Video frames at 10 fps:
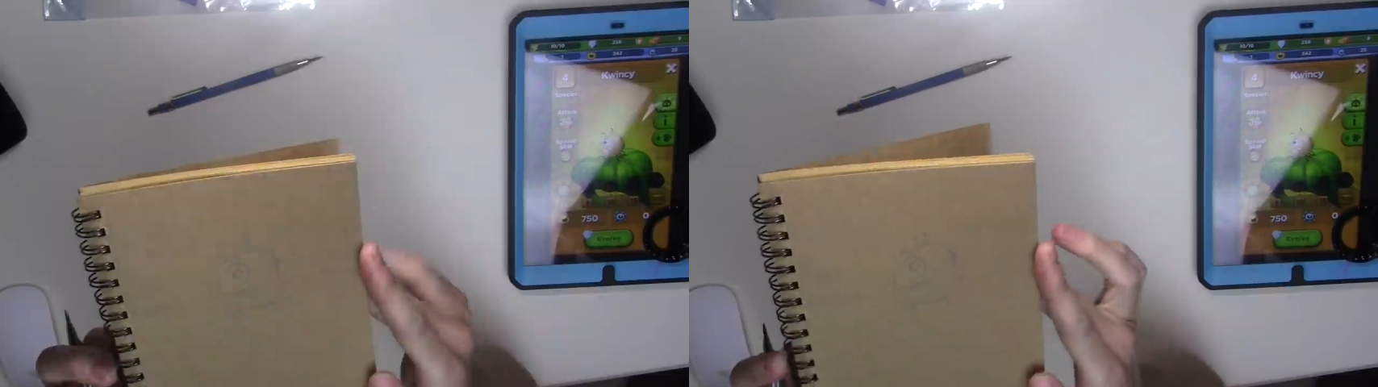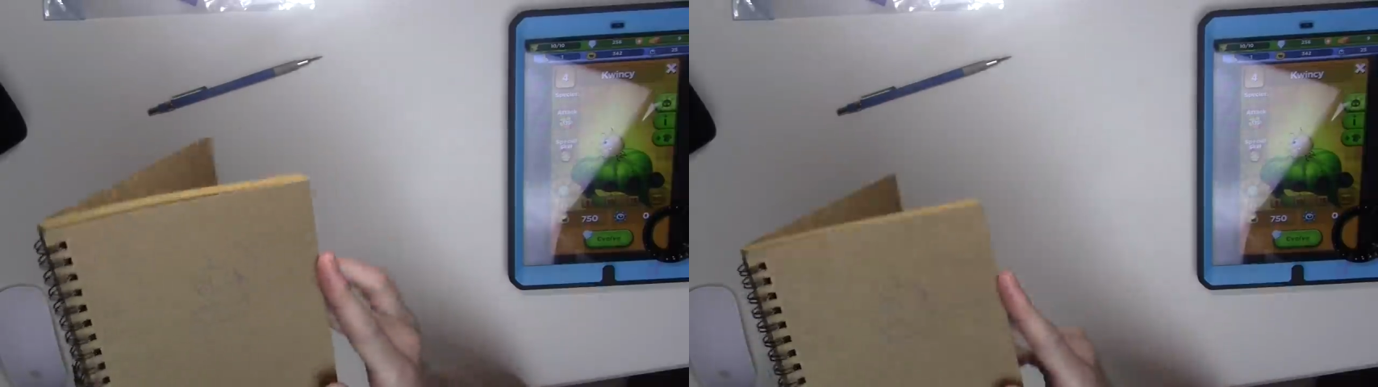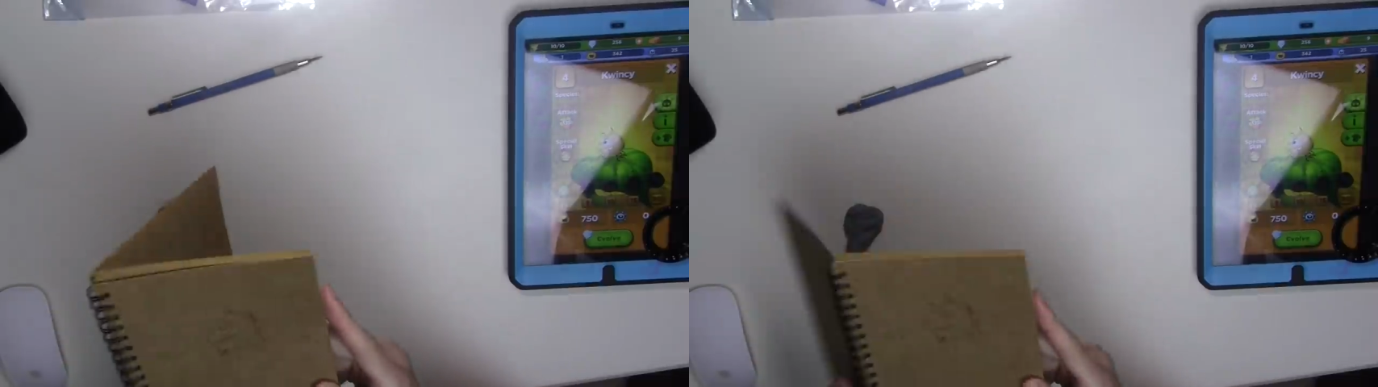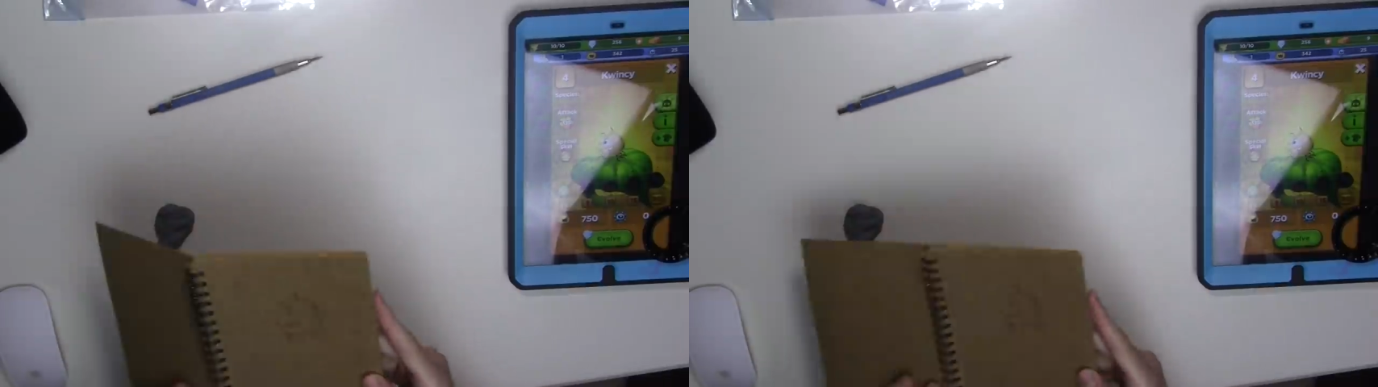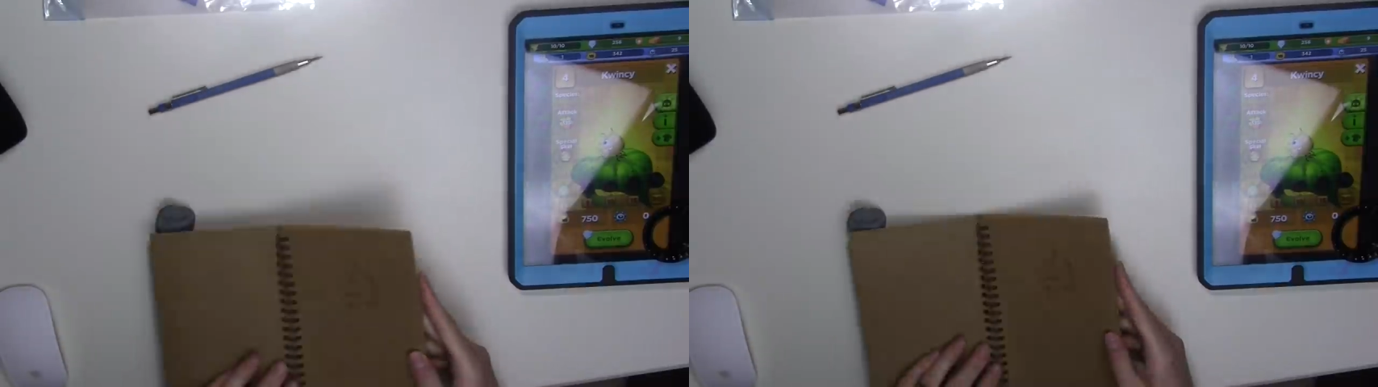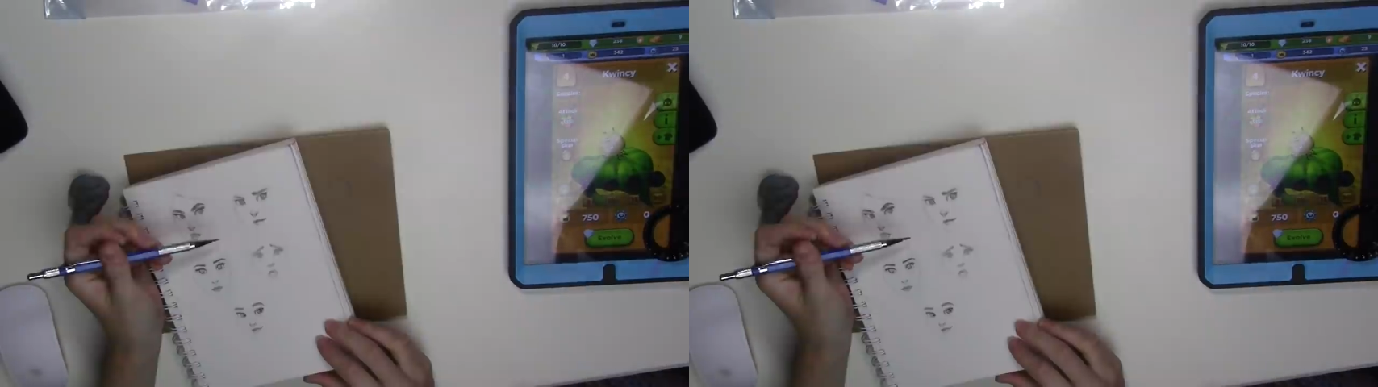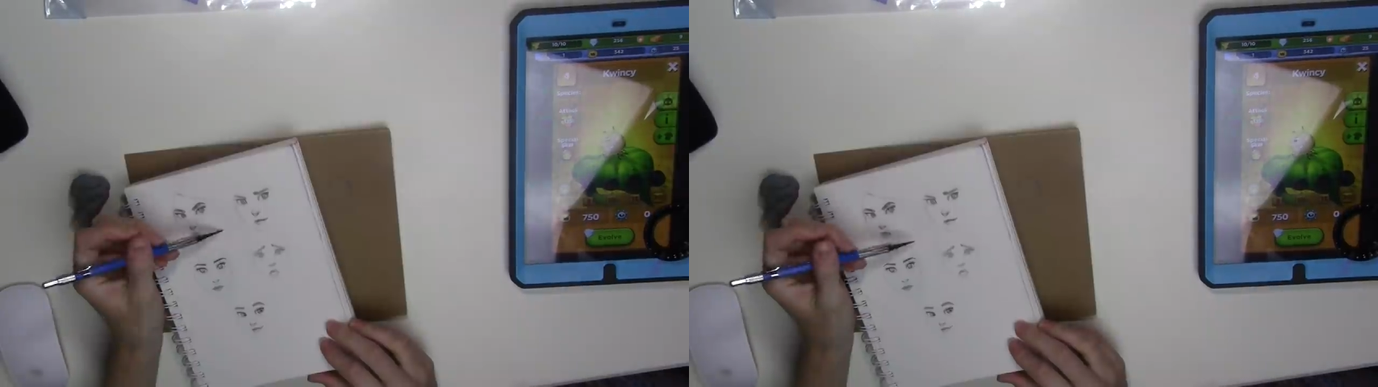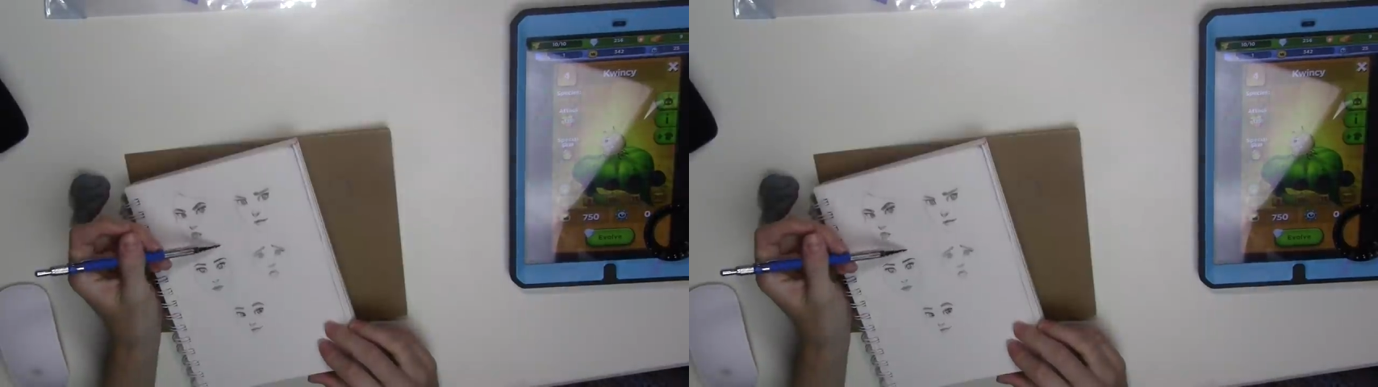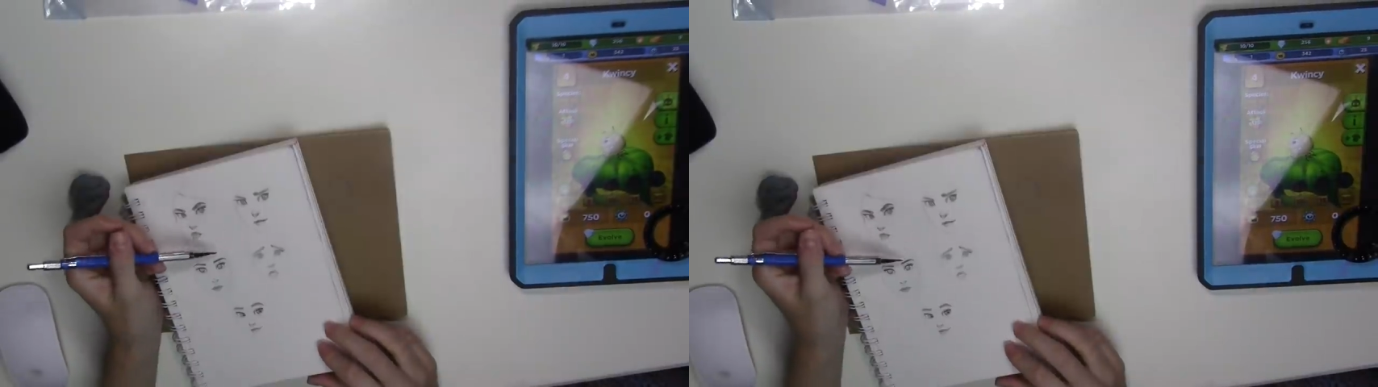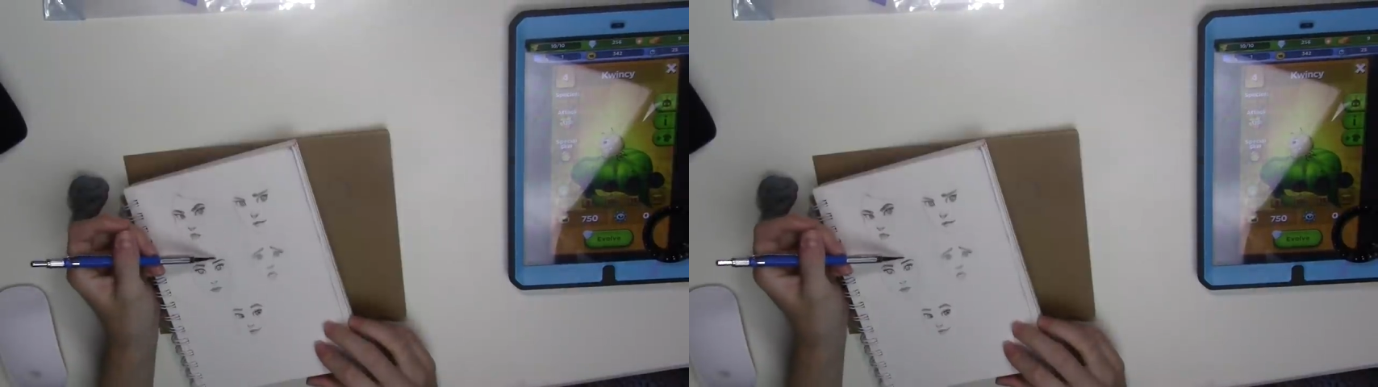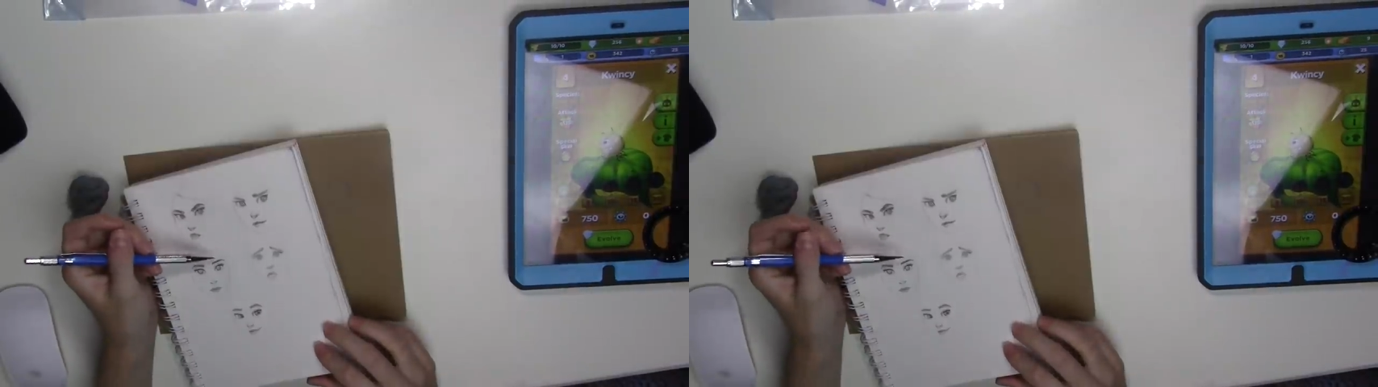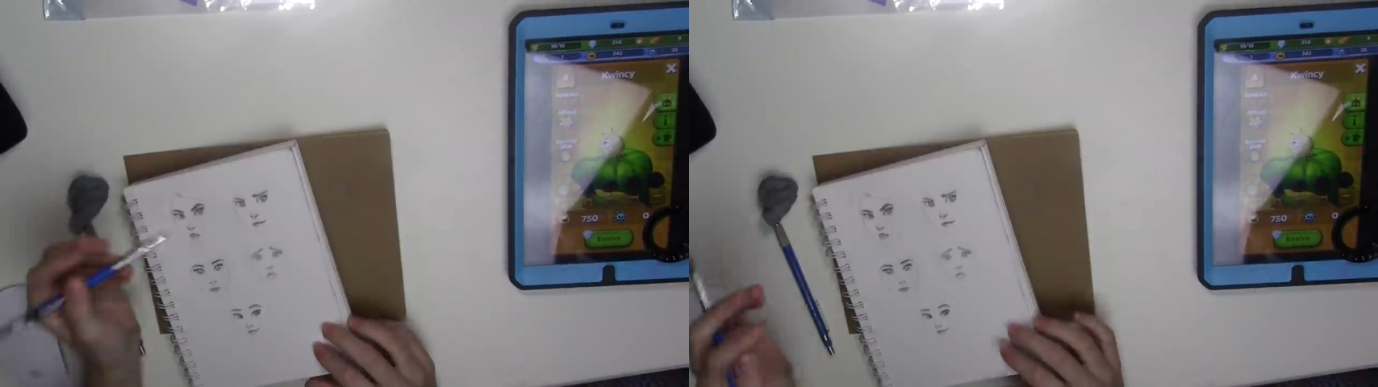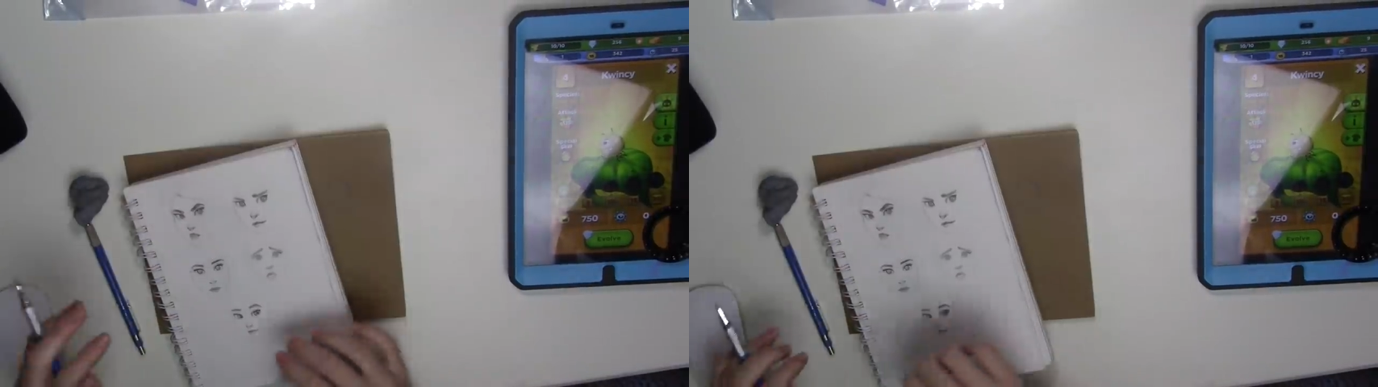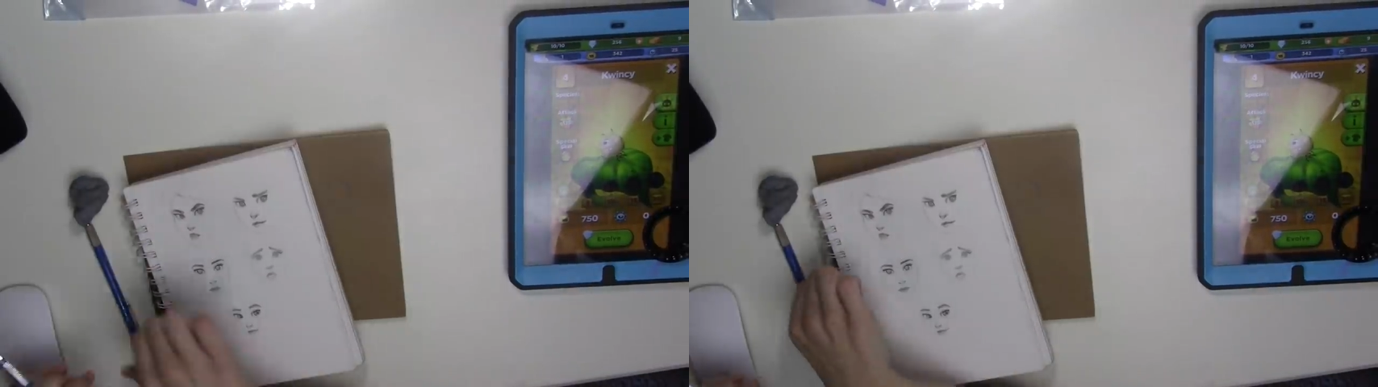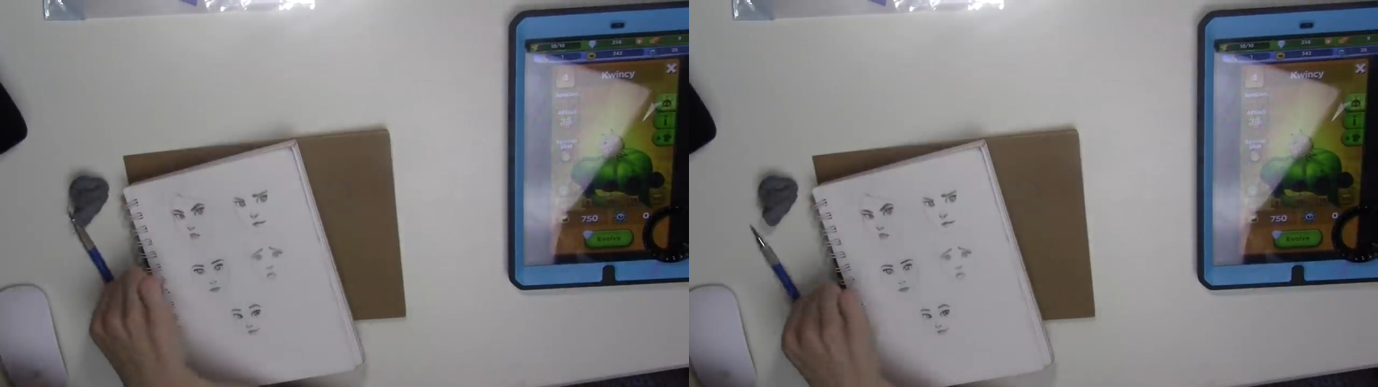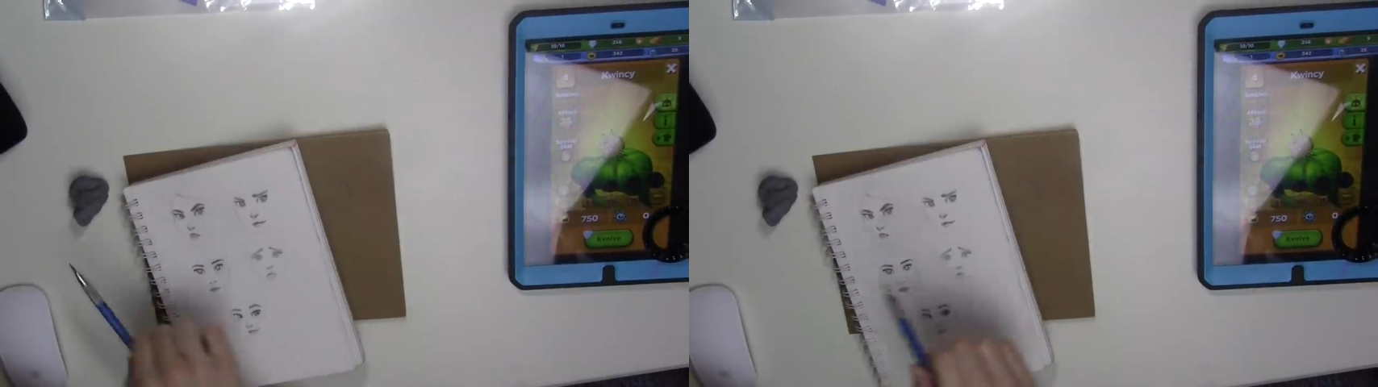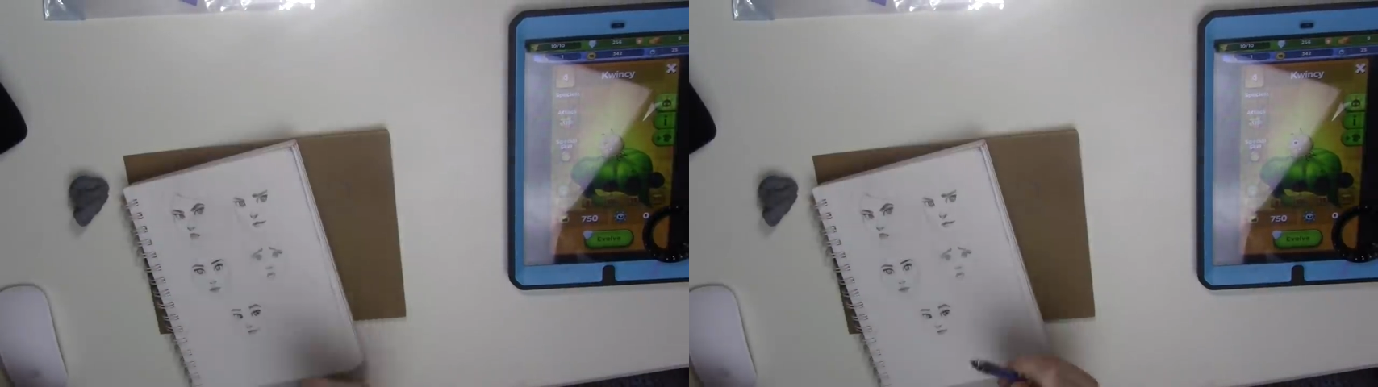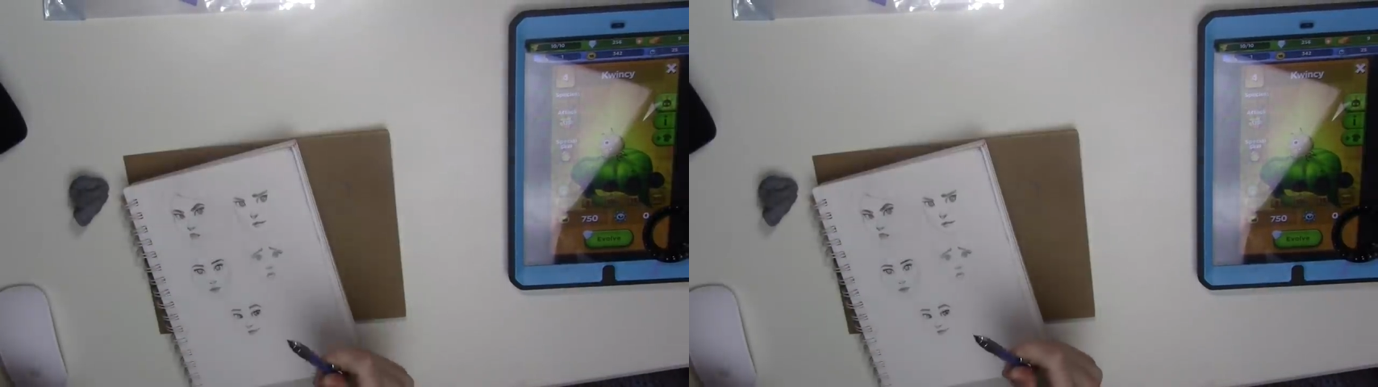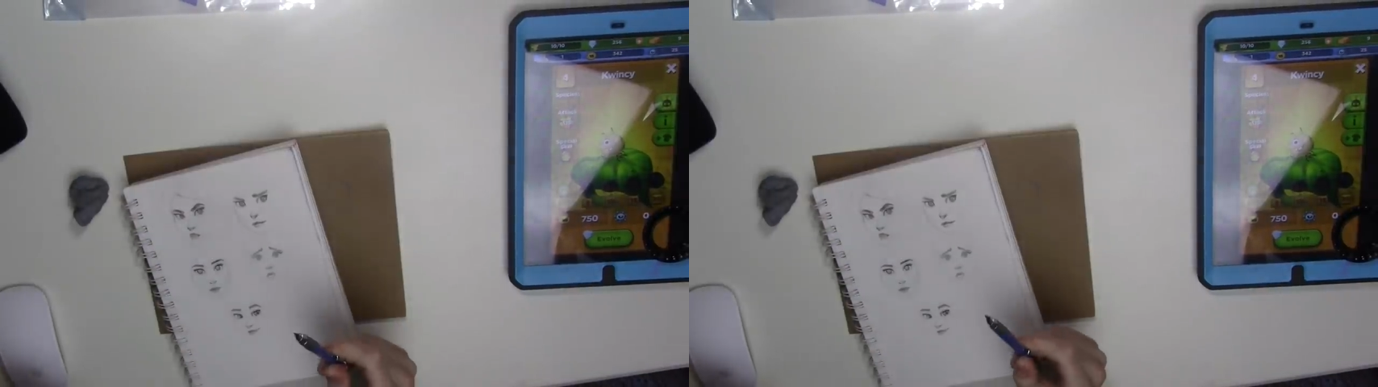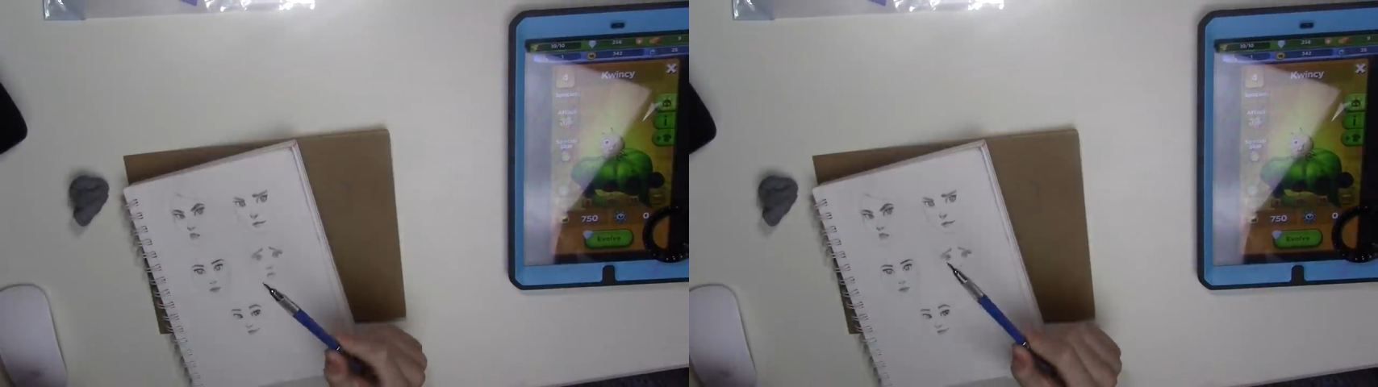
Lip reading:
No face is visible, so there are no lips to read.